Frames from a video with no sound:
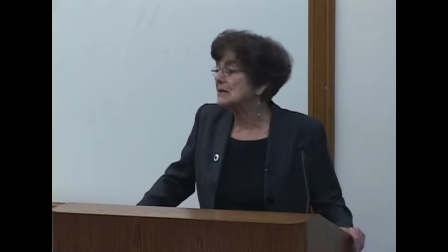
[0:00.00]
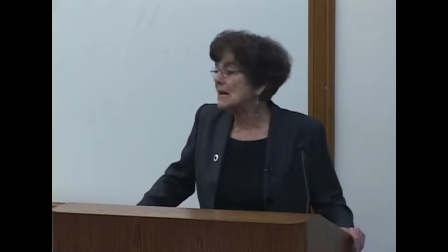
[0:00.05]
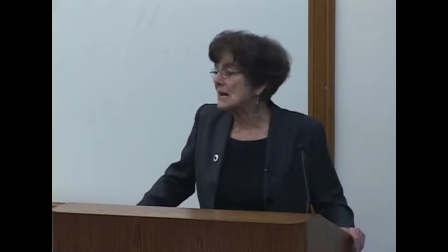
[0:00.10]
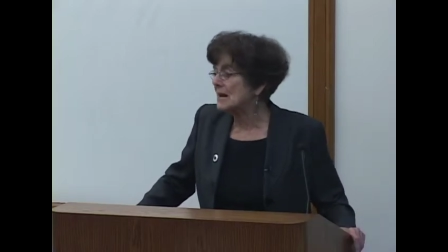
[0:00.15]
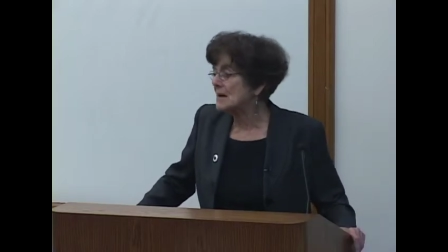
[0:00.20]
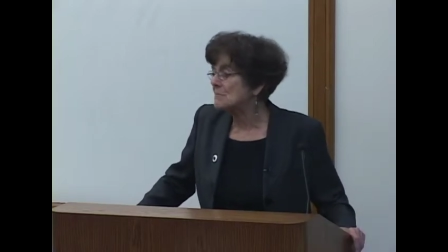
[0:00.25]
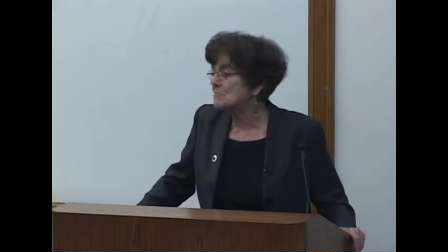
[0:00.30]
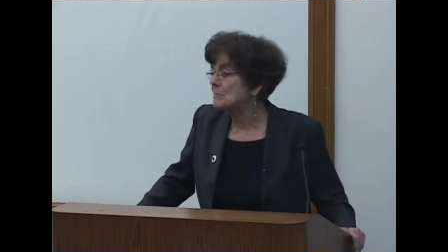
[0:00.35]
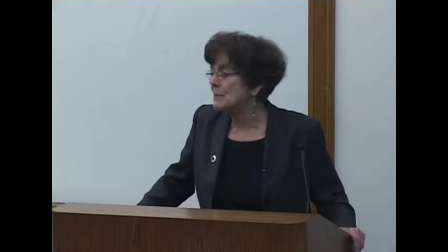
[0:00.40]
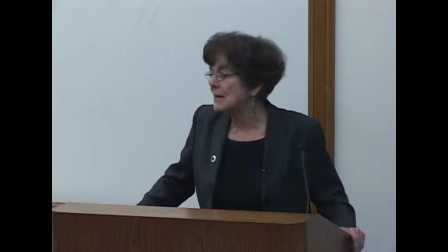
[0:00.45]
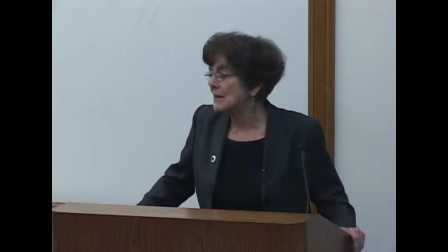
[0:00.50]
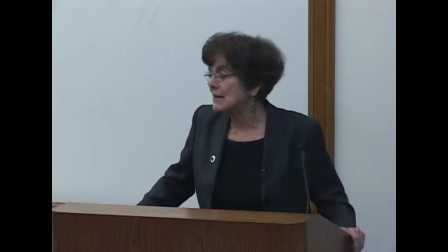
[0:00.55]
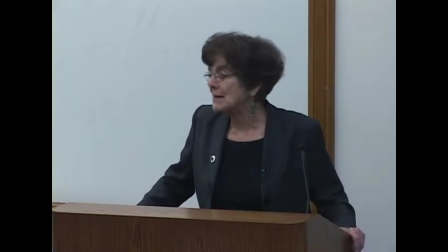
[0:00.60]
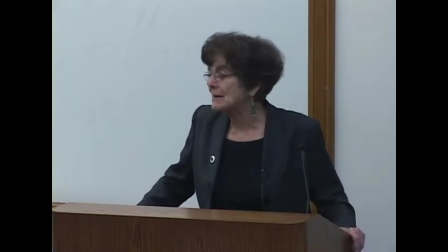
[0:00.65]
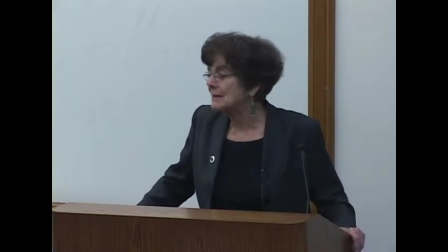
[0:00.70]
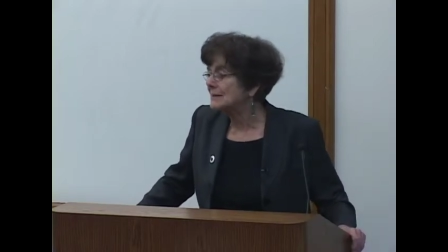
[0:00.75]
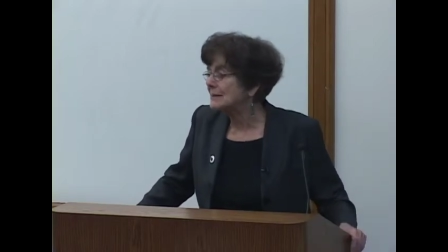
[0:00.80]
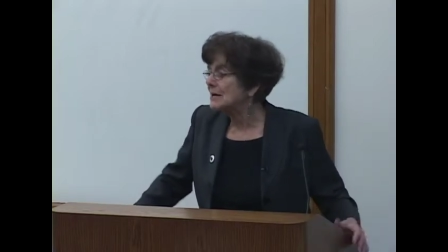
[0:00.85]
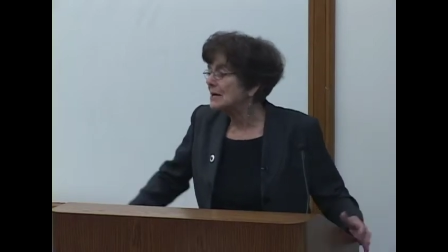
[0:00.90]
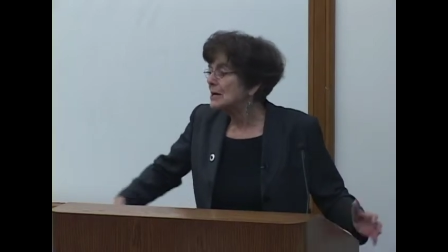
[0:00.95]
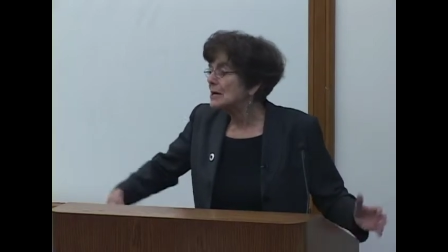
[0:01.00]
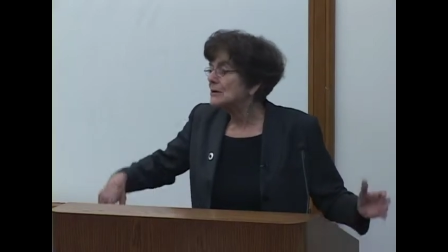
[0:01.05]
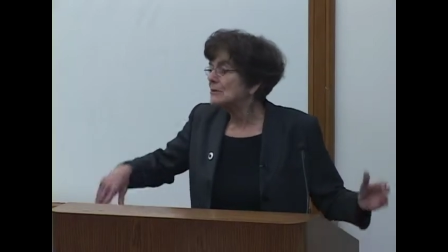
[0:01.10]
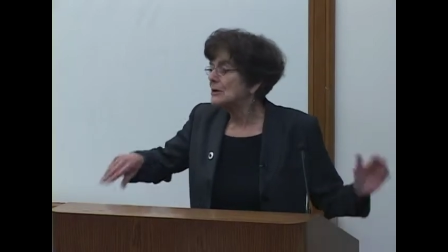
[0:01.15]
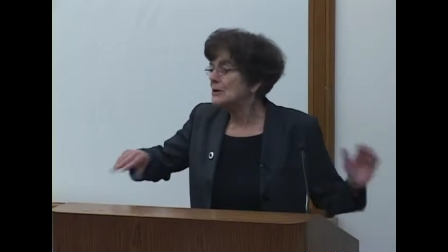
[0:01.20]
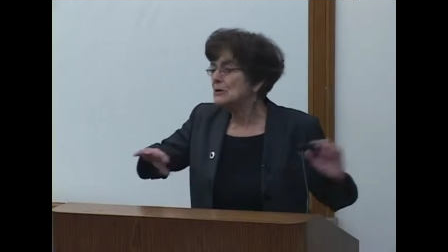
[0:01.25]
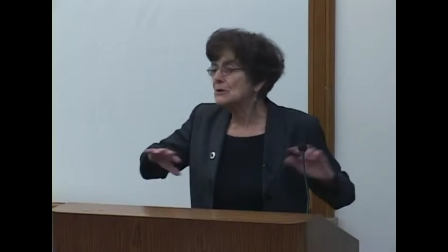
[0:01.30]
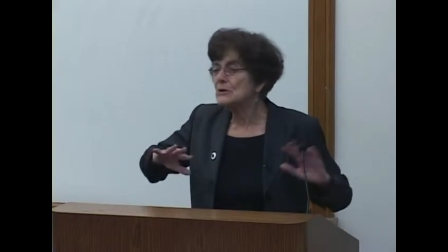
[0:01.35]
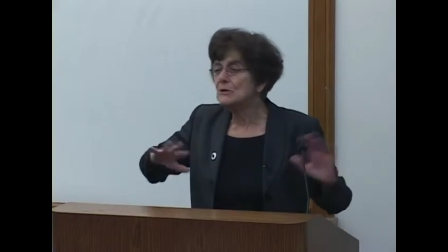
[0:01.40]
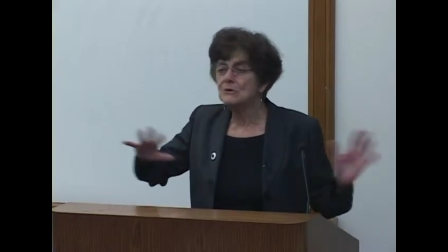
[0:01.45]
campaign the
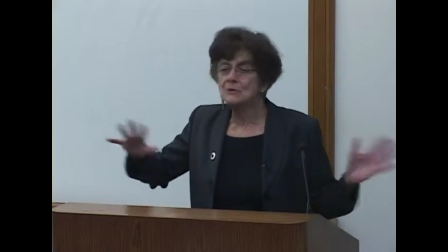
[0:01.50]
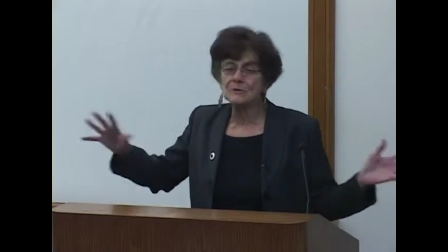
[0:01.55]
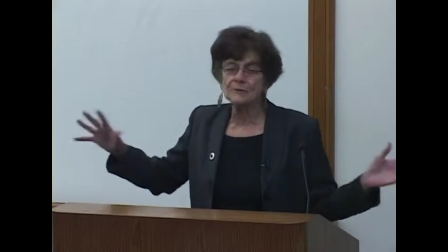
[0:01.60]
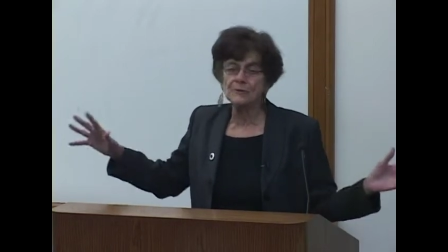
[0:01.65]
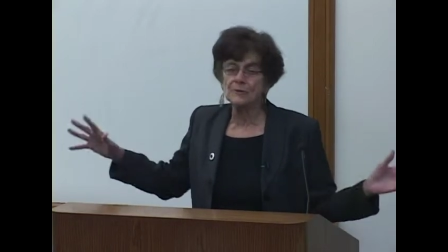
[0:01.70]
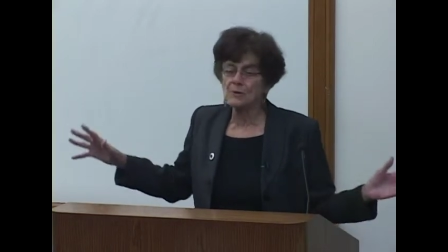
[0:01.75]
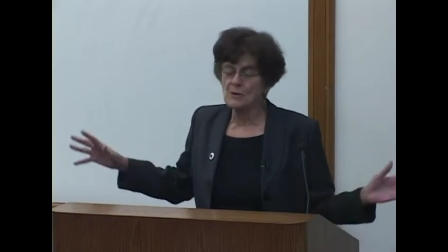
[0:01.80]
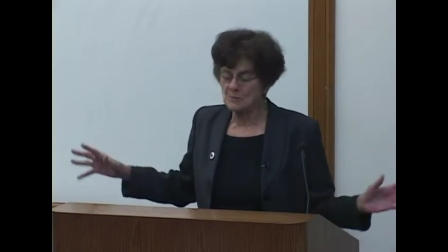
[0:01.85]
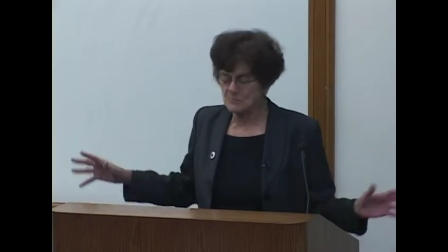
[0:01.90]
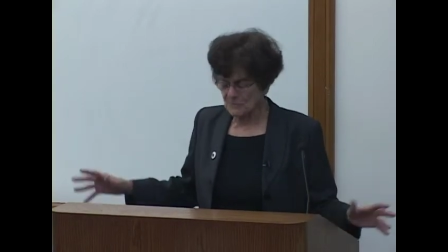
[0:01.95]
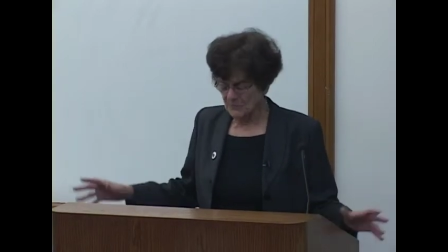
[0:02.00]
uniform